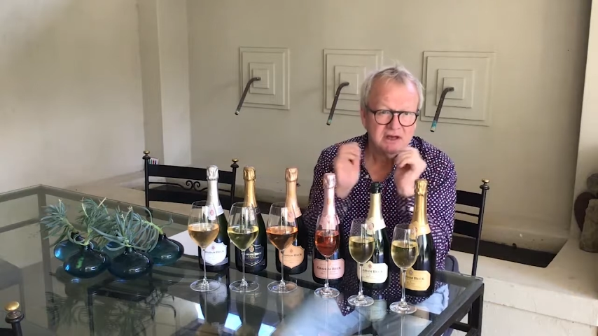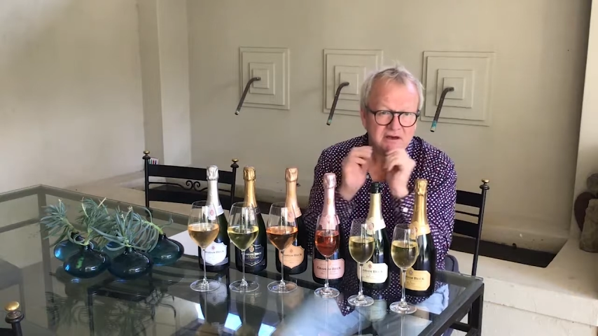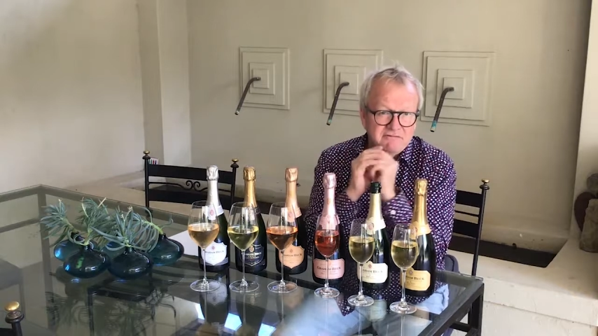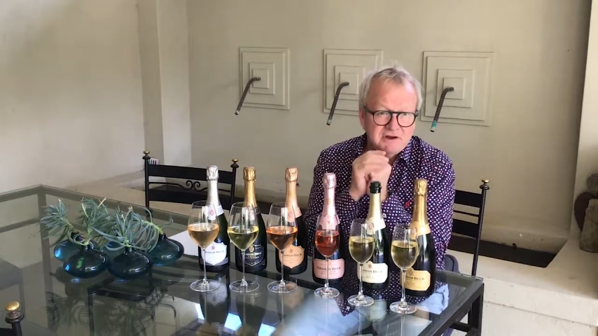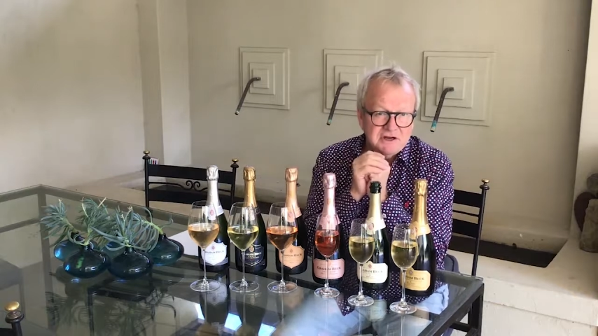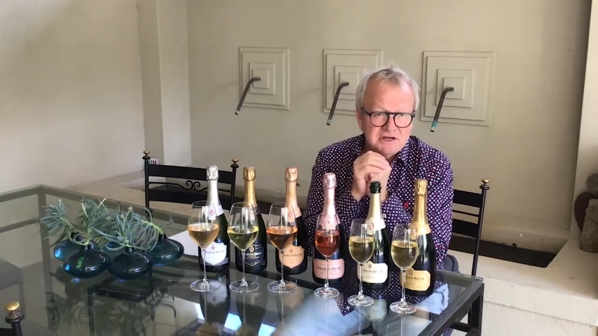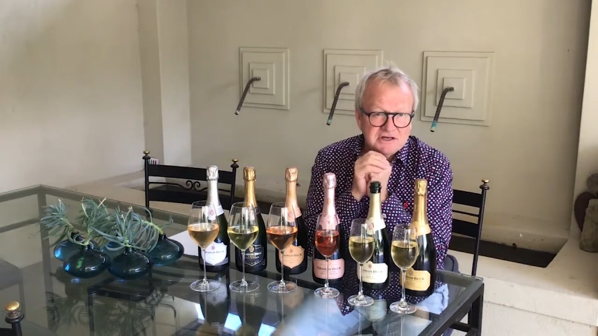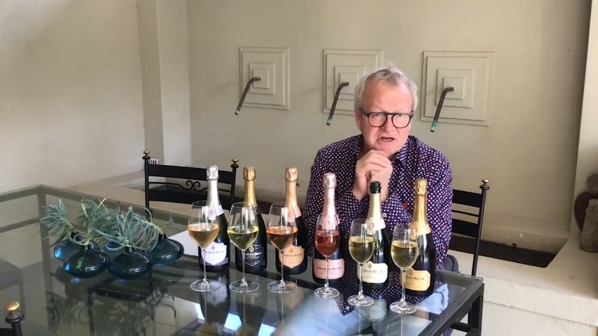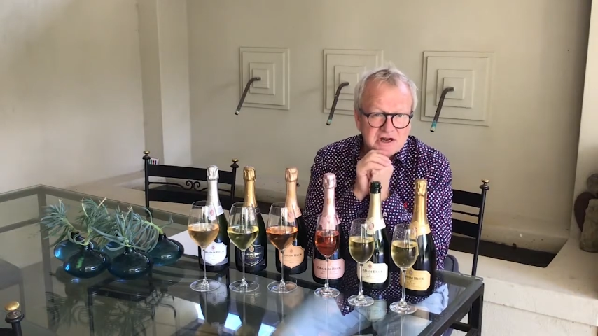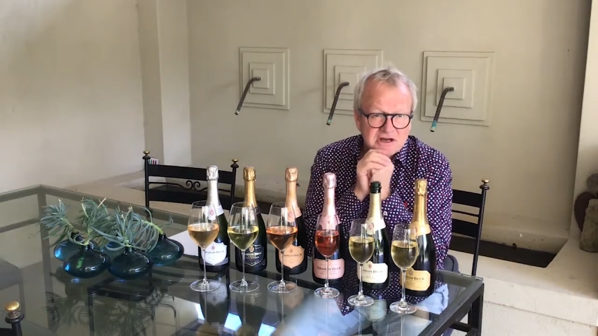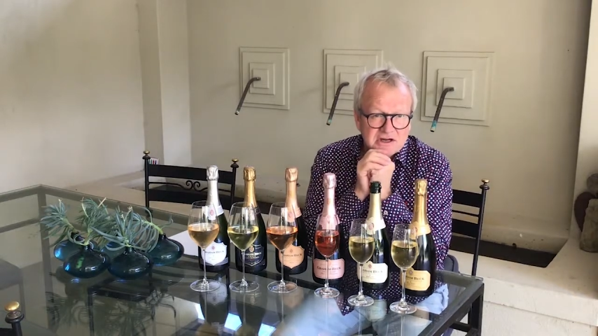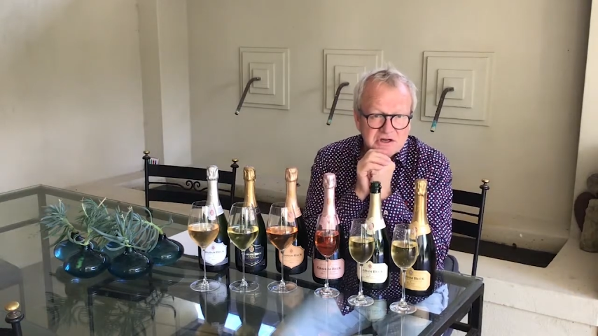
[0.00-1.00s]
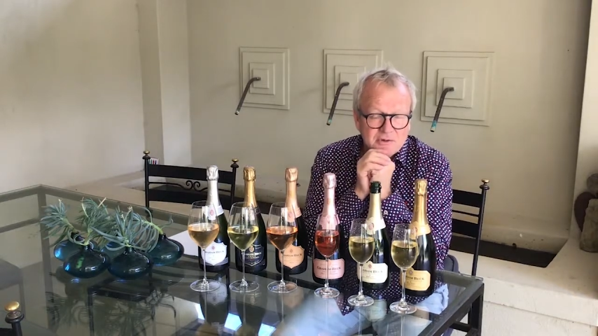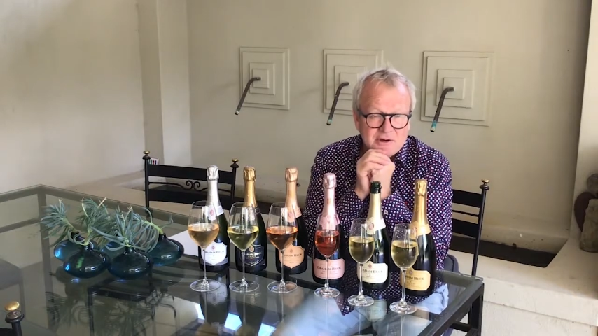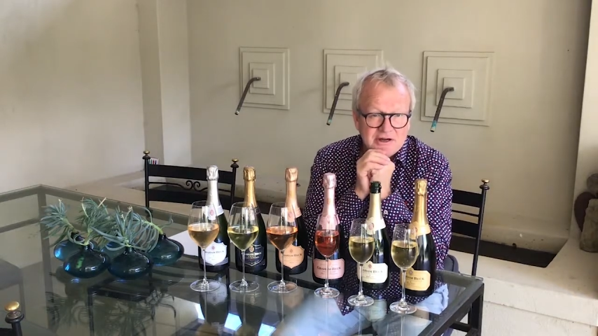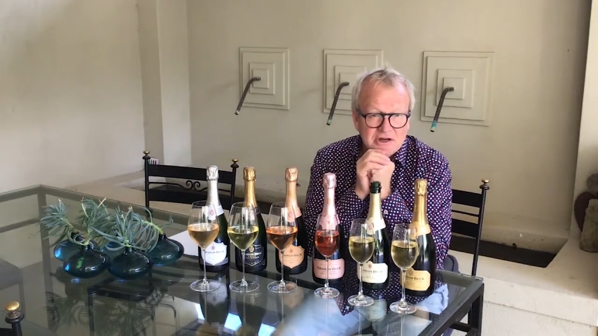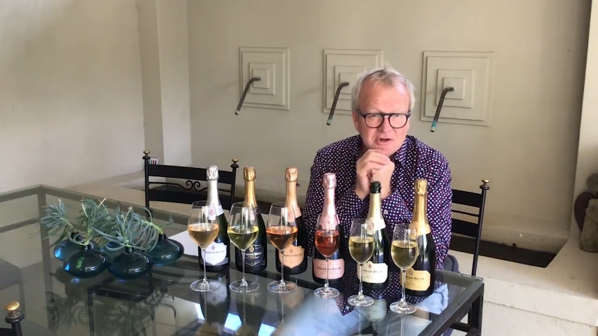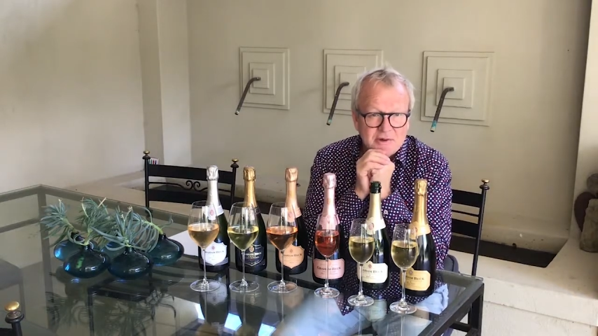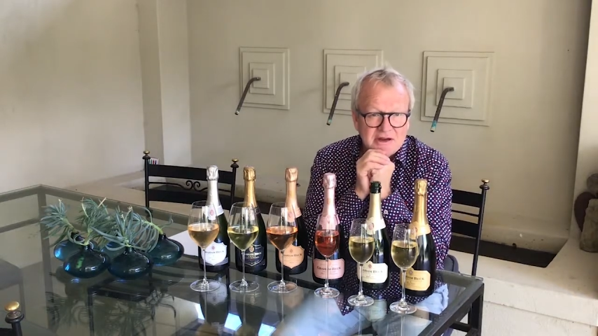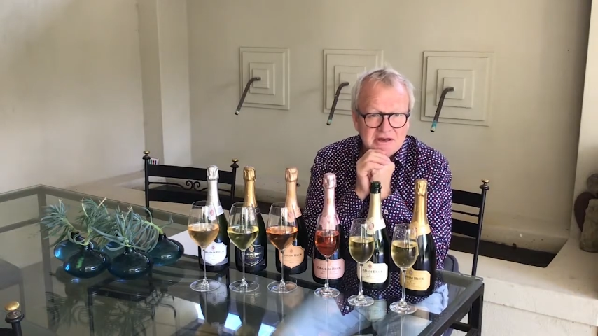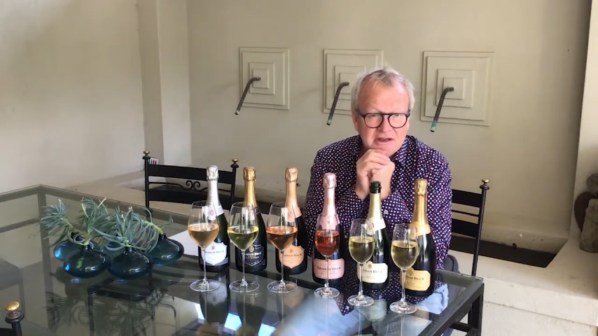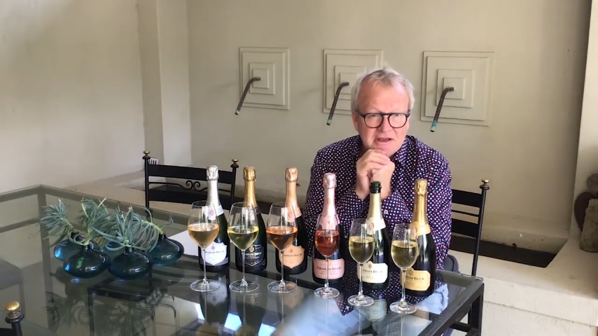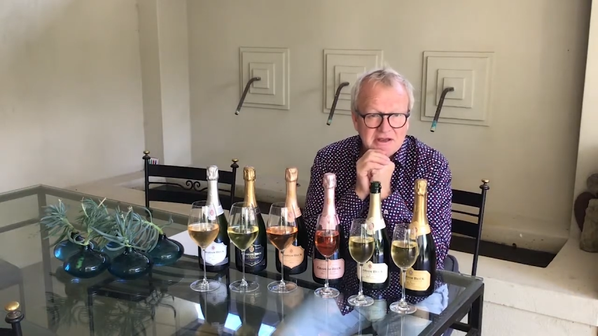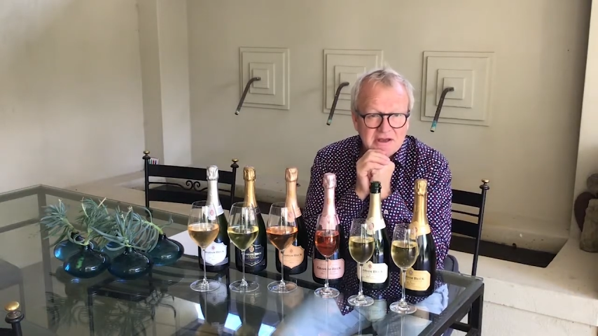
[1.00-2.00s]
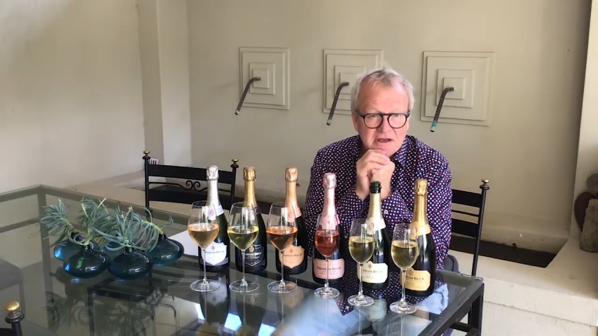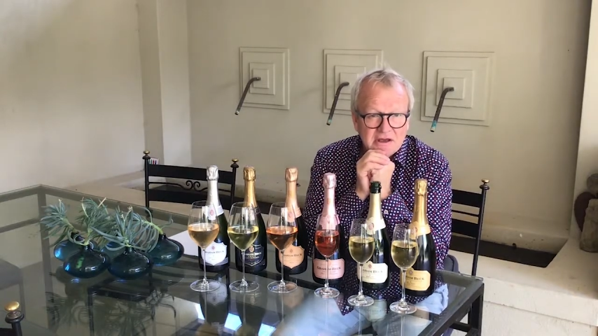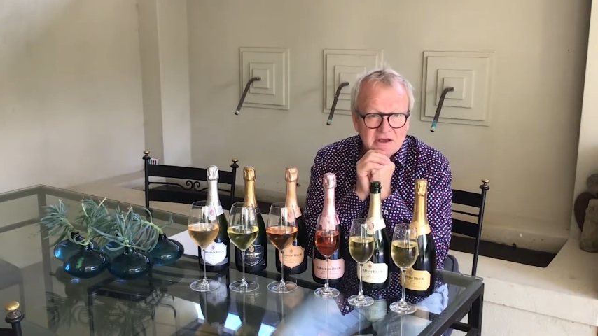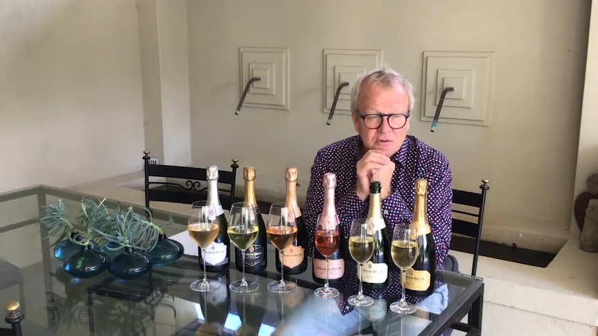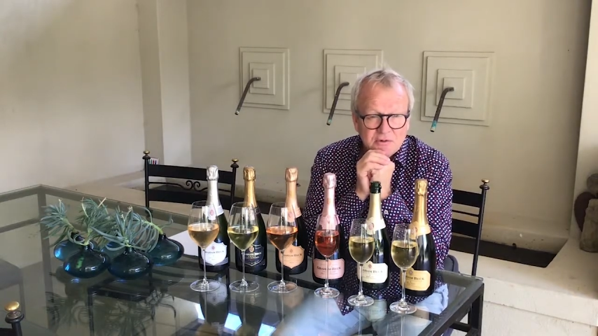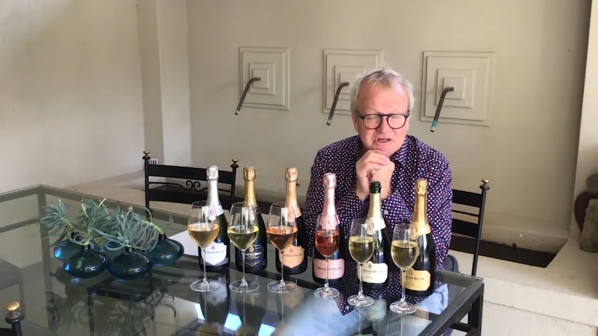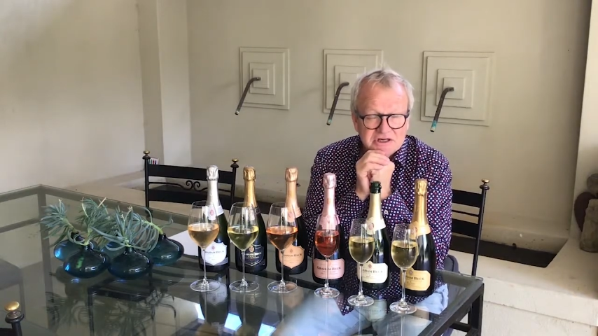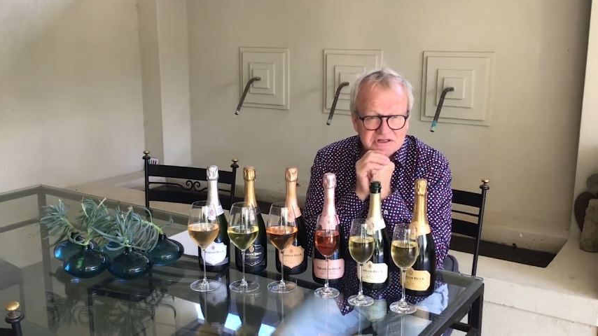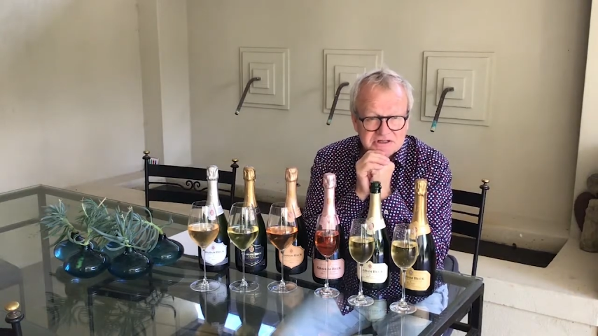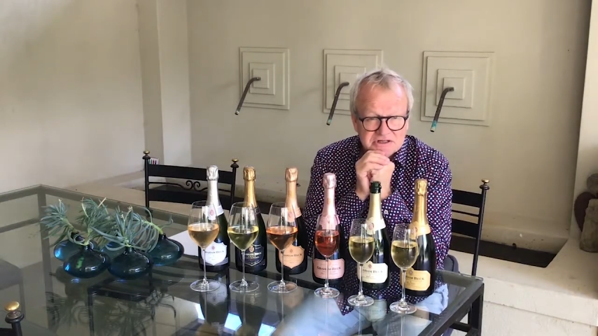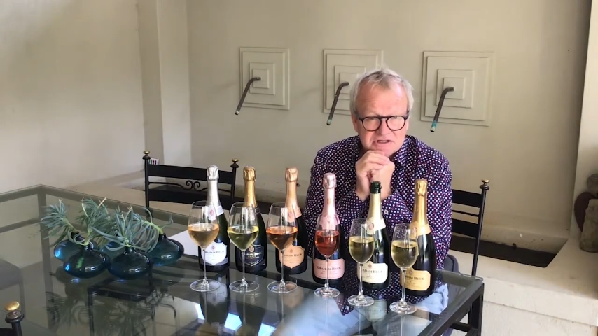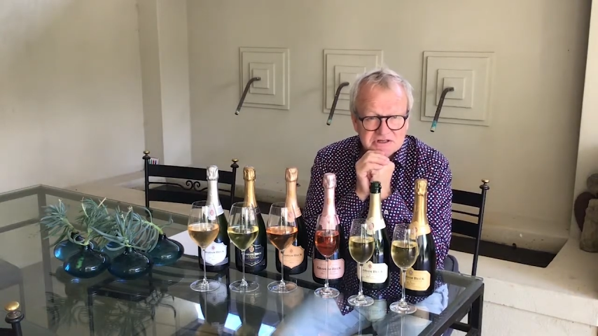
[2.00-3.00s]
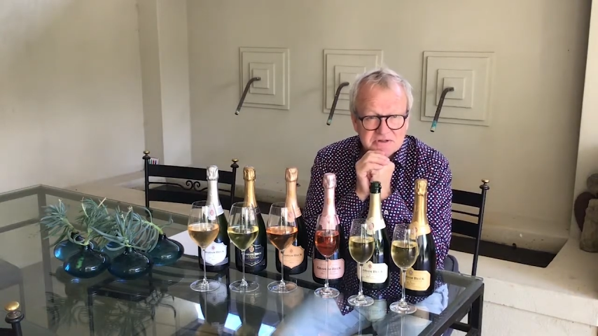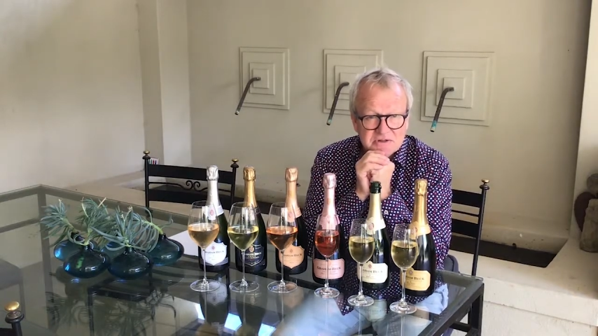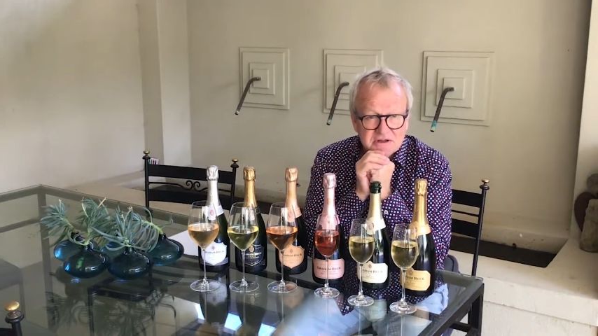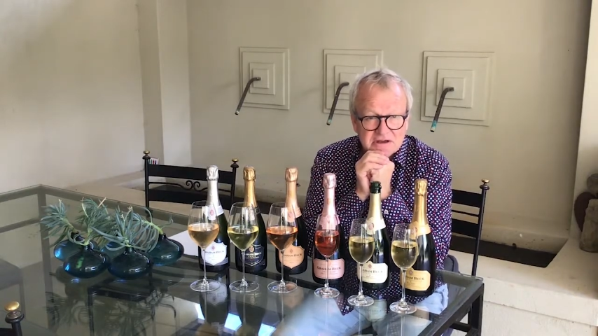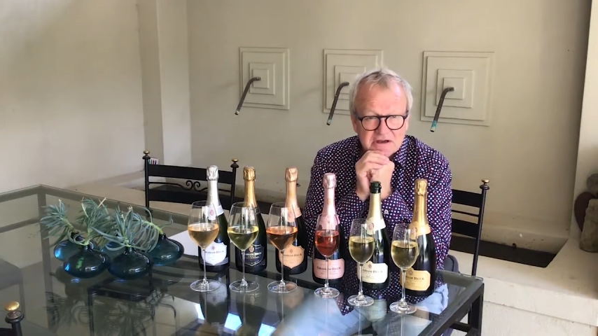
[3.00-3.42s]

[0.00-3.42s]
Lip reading: A vintage like 2020, which has just